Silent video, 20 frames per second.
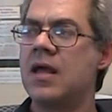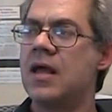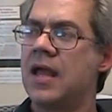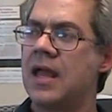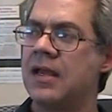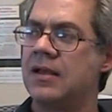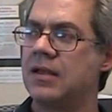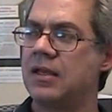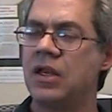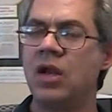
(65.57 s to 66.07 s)

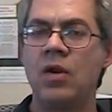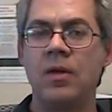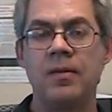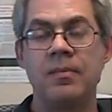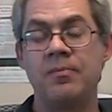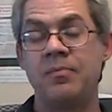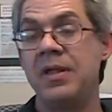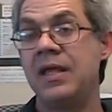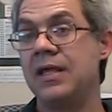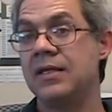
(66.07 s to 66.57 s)

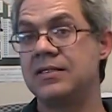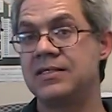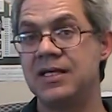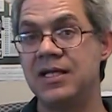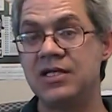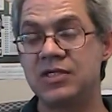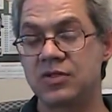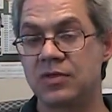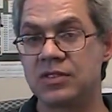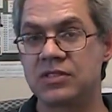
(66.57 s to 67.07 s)
And being a
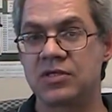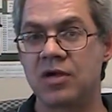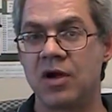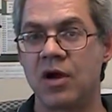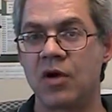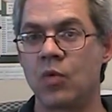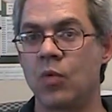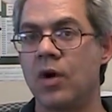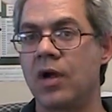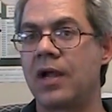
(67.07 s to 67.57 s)
teacher is
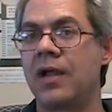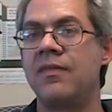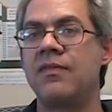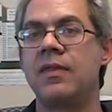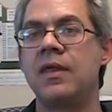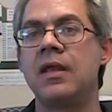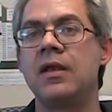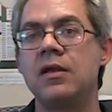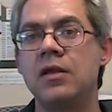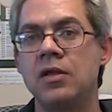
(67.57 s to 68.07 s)
hard work, and
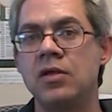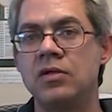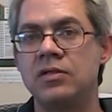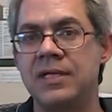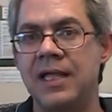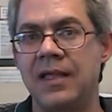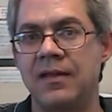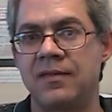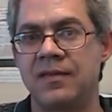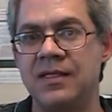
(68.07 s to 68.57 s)
then you
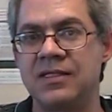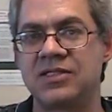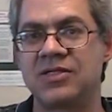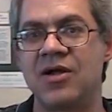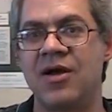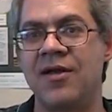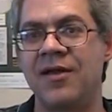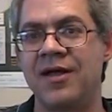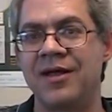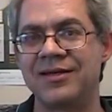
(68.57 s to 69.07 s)
take this
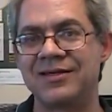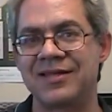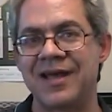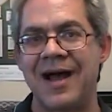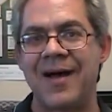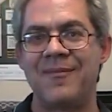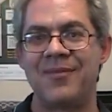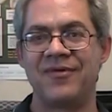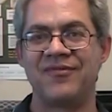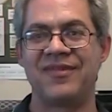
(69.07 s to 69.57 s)
on
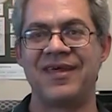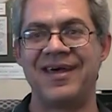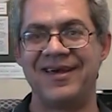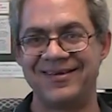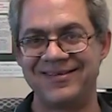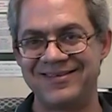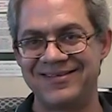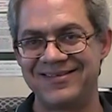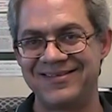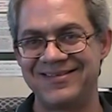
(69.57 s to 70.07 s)
top of that.
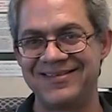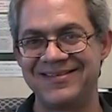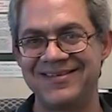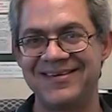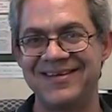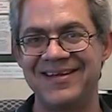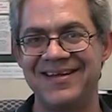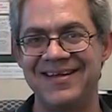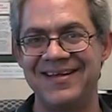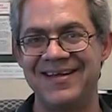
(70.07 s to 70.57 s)

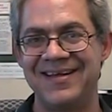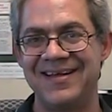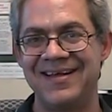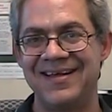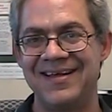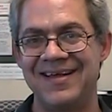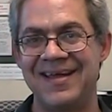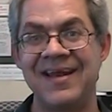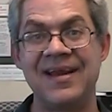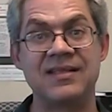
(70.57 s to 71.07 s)

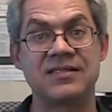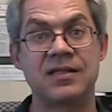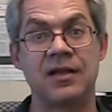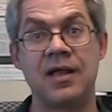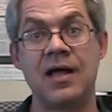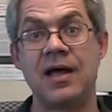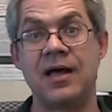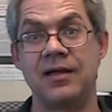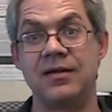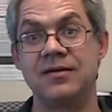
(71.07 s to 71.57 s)
And it's a
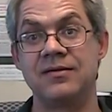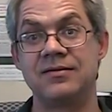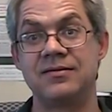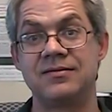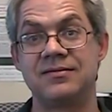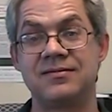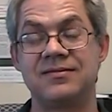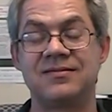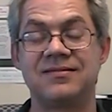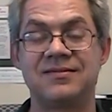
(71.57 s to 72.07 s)
lot.
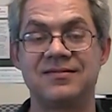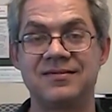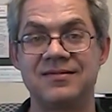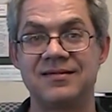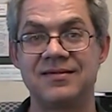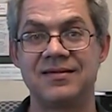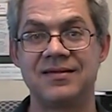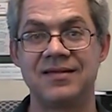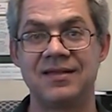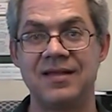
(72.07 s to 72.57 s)

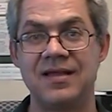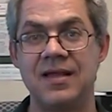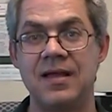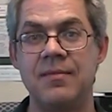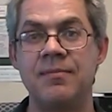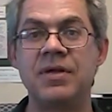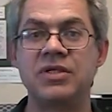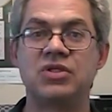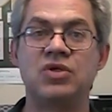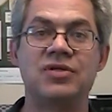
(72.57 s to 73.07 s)

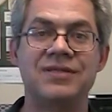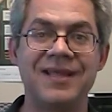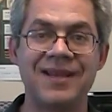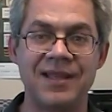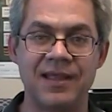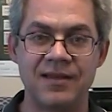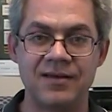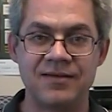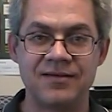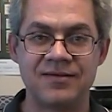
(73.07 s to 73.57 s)
But you did
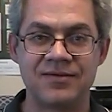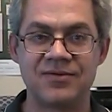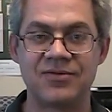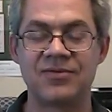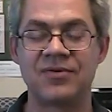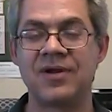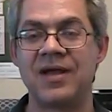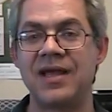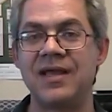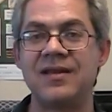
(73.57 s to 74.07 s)
it,
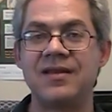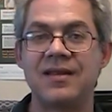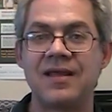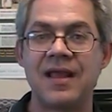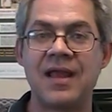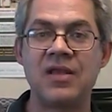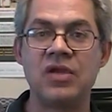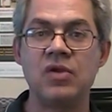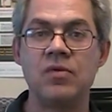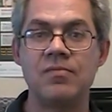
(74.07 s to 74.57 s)
right?
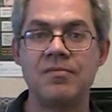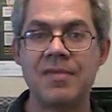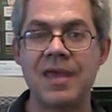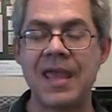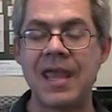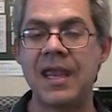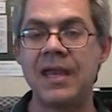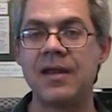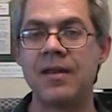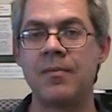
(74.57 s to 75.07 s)
And you
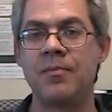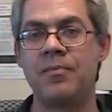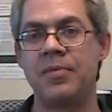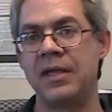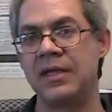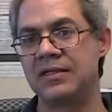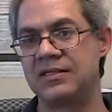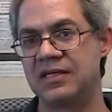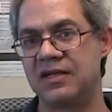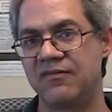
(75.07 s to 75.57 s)
made a
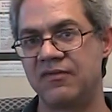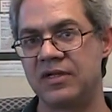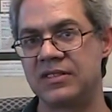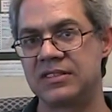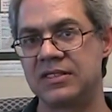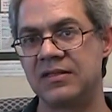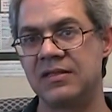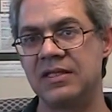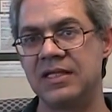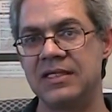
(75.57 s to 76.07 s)
big difference
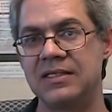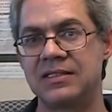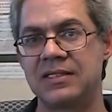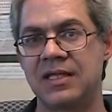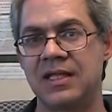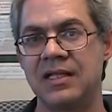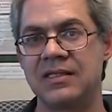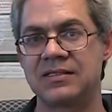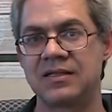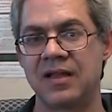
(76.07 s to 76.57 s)
in these
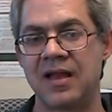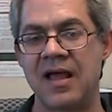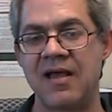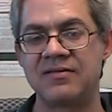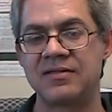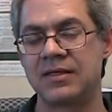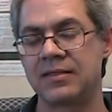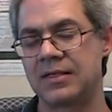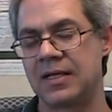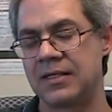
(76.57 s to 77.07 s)
kids' lives.
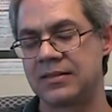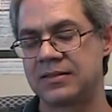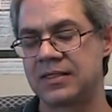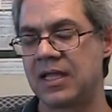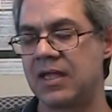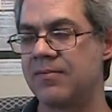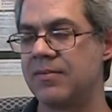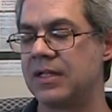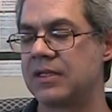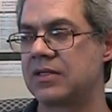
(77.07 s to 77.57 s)
I'll tell
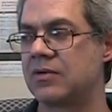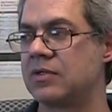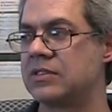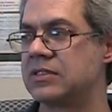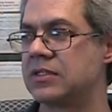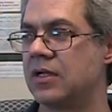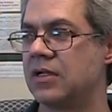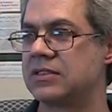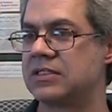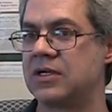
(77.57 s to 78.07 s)
you about the
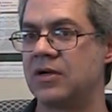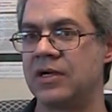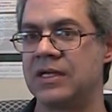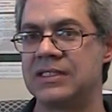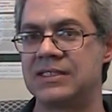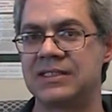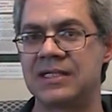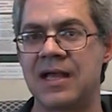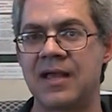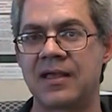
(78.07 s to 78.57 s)
results here in a
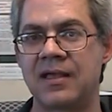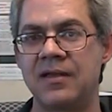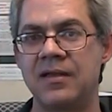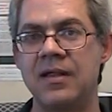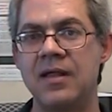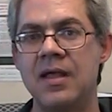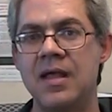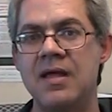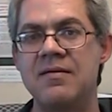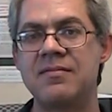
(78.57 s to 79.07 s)
second.
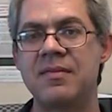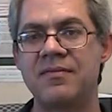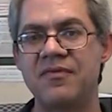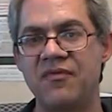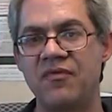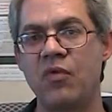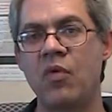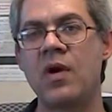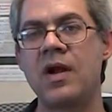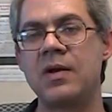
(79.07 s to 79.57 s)
But
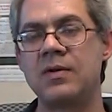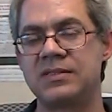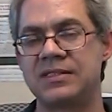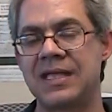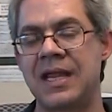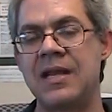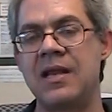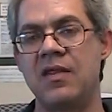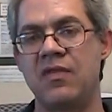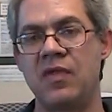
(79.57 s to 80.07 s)
before I
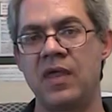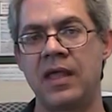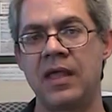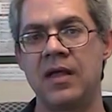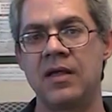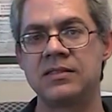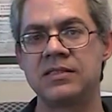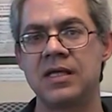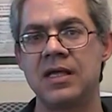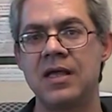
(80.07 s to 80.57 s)
say anything
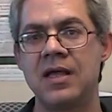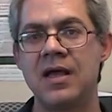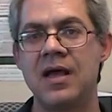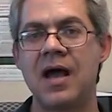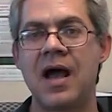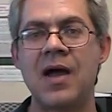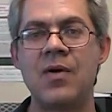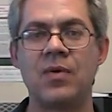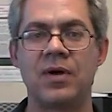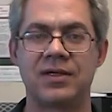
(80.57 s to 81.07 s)
else,
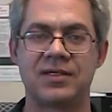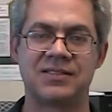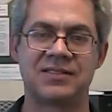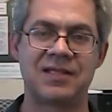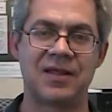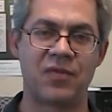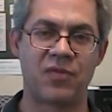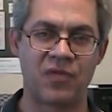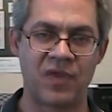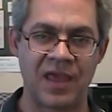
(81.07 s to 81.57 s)
I want to
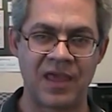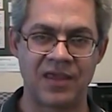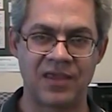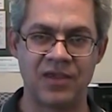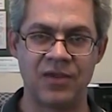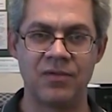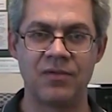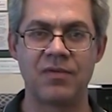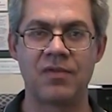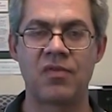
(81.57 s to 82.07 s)
say thank
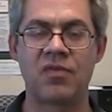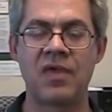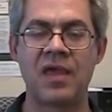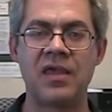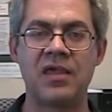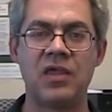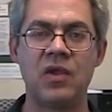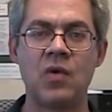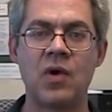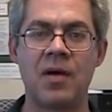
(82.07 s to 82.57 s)
you.
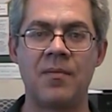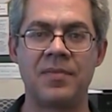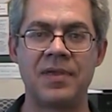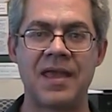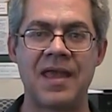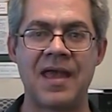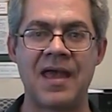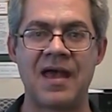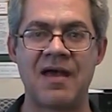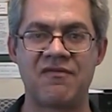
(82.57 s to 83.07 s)
Thank you on
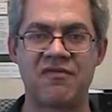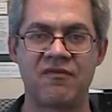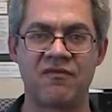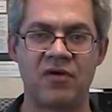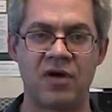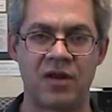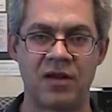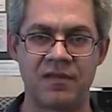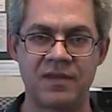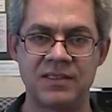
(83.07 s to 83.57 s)
behalf of
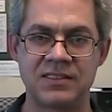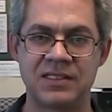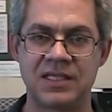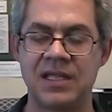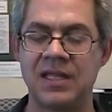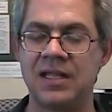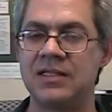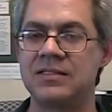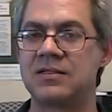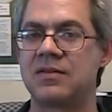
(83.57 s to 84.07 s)
all of these
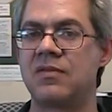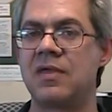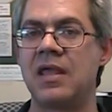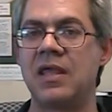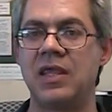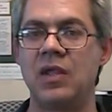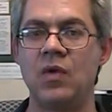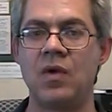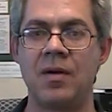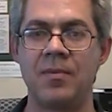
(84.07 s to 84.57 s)
kids. Thank
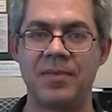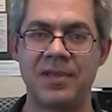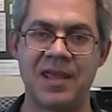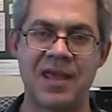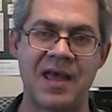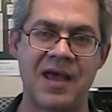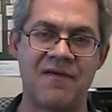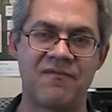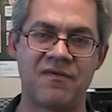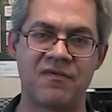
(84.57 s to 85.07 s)
you on
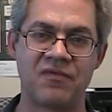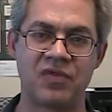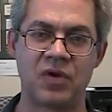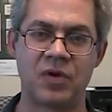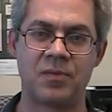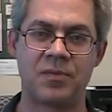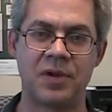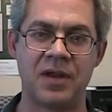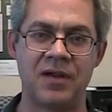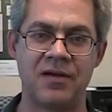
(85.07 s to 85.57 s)
behalf of their
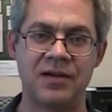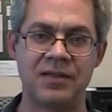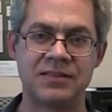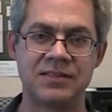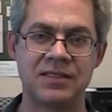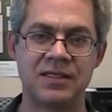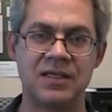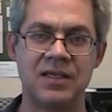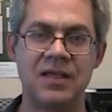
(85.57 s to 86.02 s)
parents.